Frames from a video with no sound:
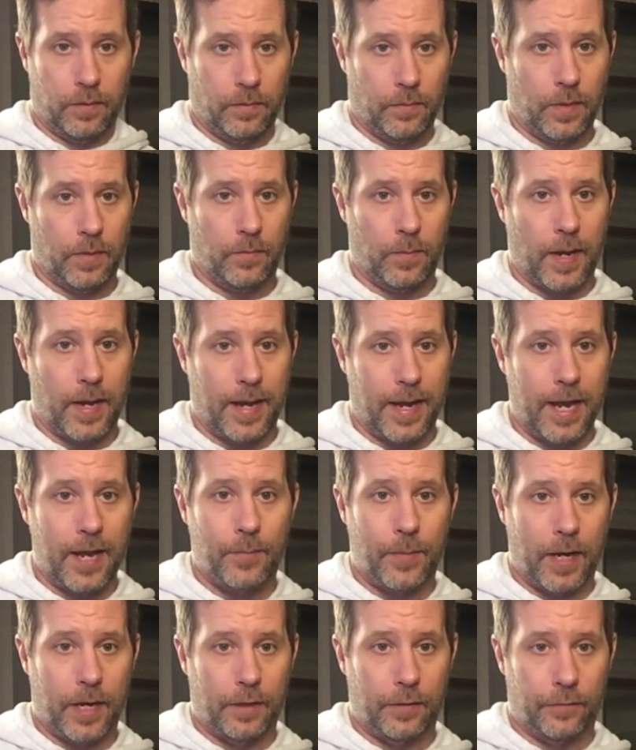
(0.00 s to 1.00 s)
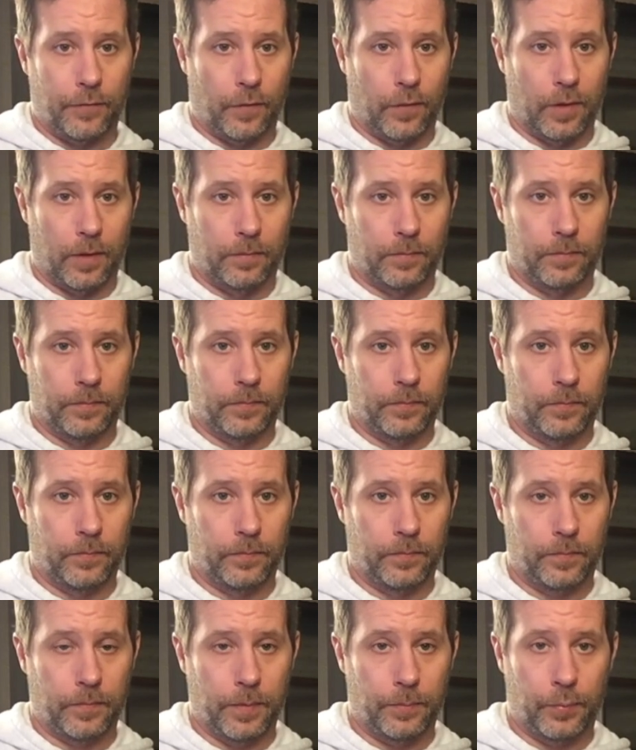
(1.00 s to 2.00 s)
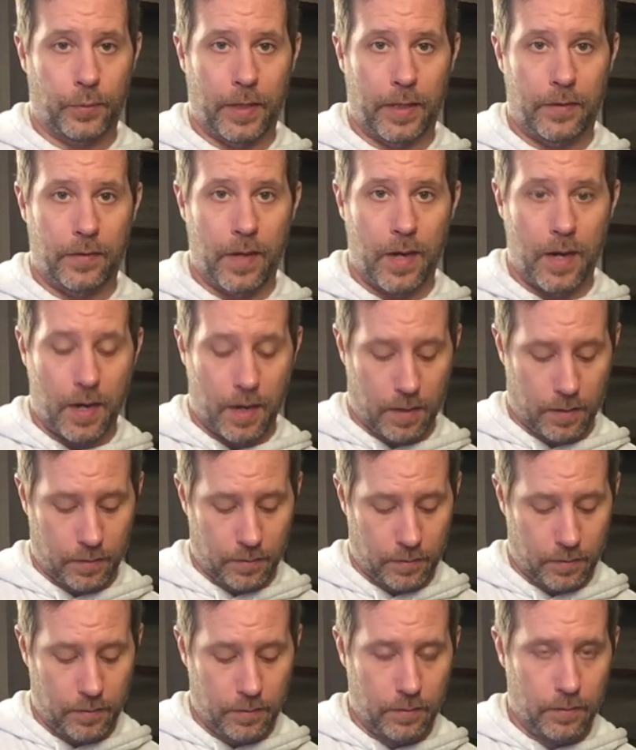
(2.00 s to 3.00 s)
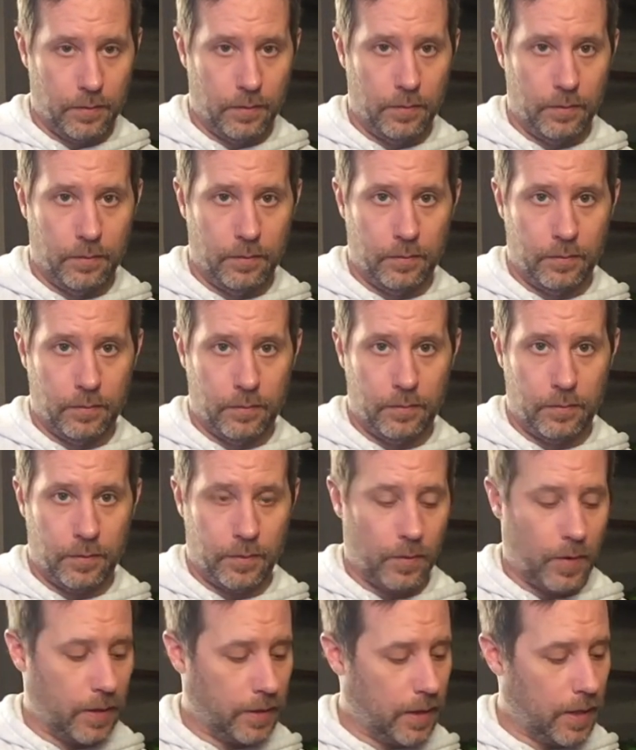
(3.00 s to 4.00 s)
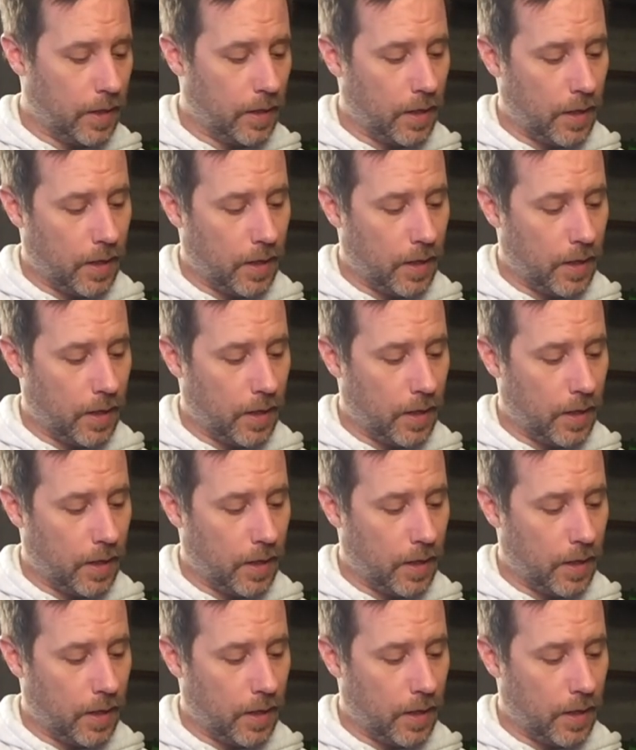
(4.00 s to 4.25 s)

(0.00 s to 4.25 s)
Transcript: in my A minor form and played there. So I'd get